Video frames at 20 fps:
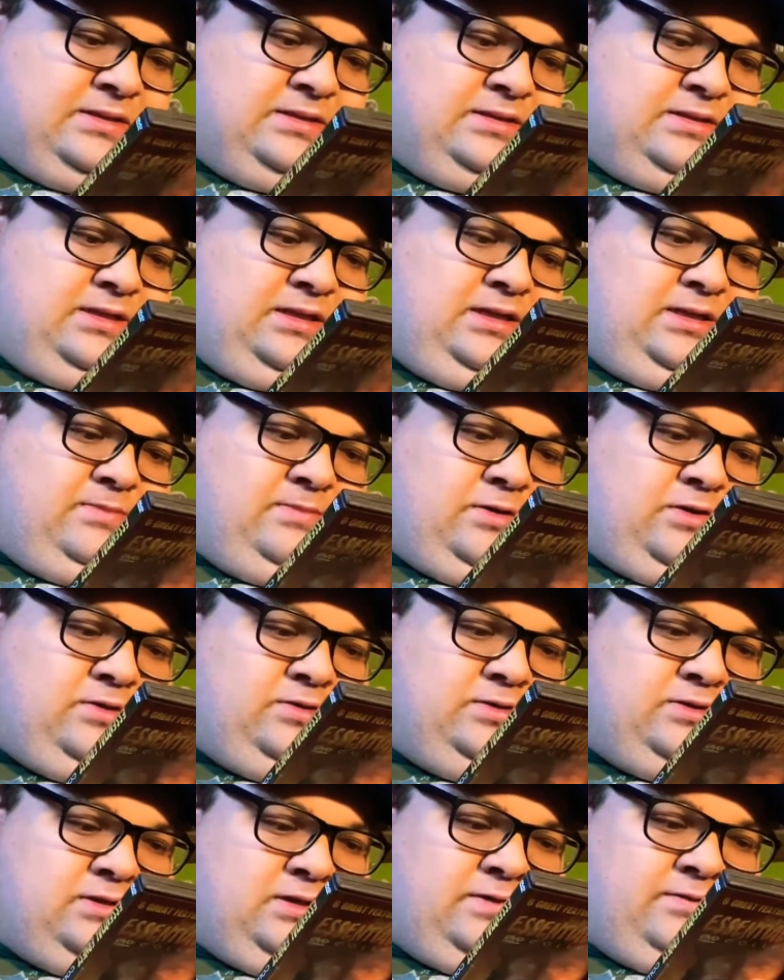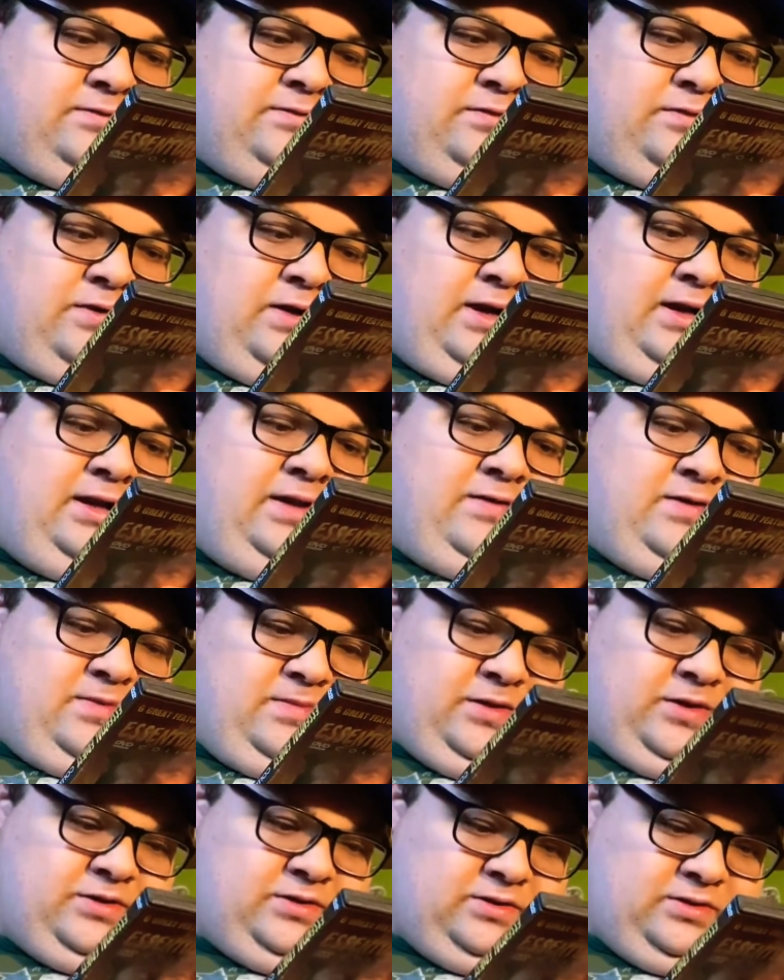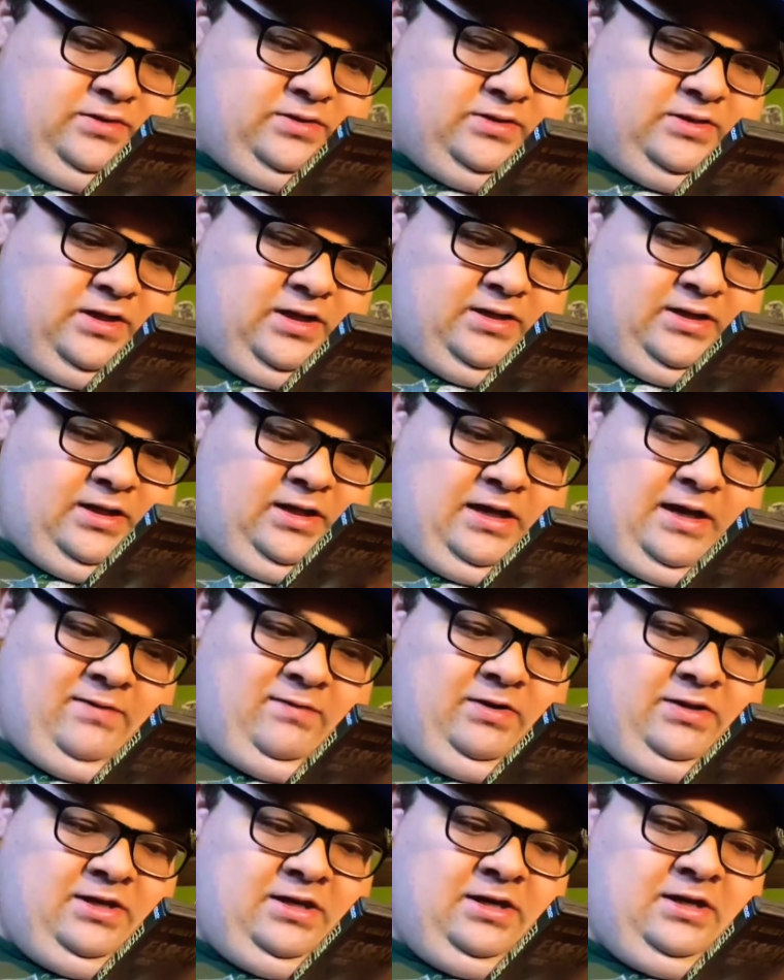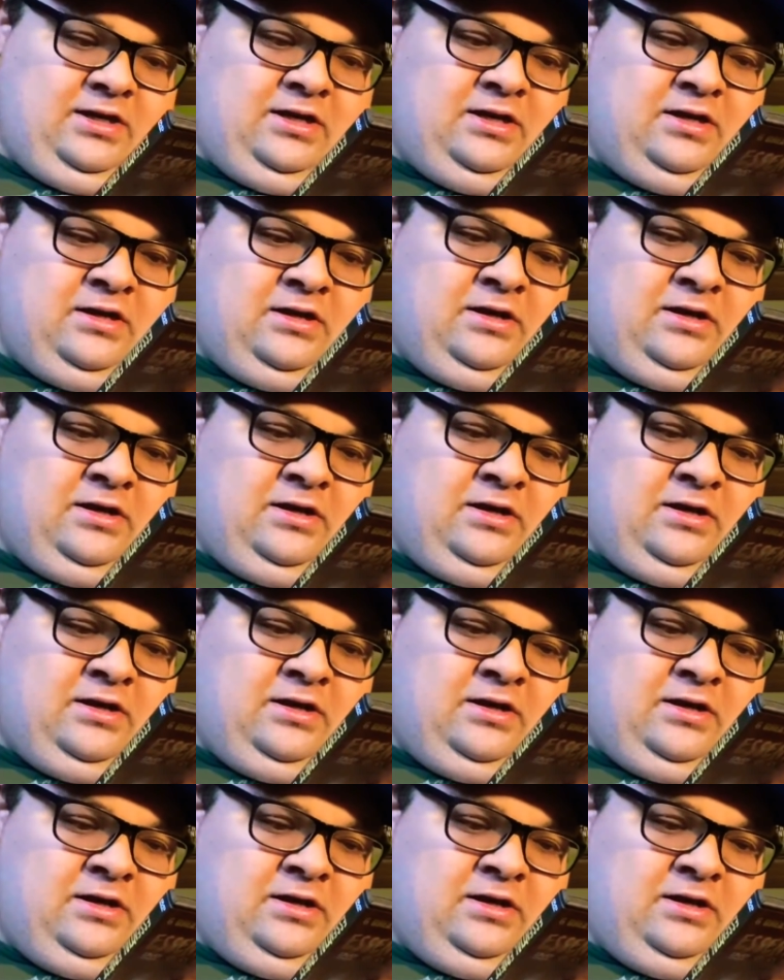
See him host a variety of commercials hawking everything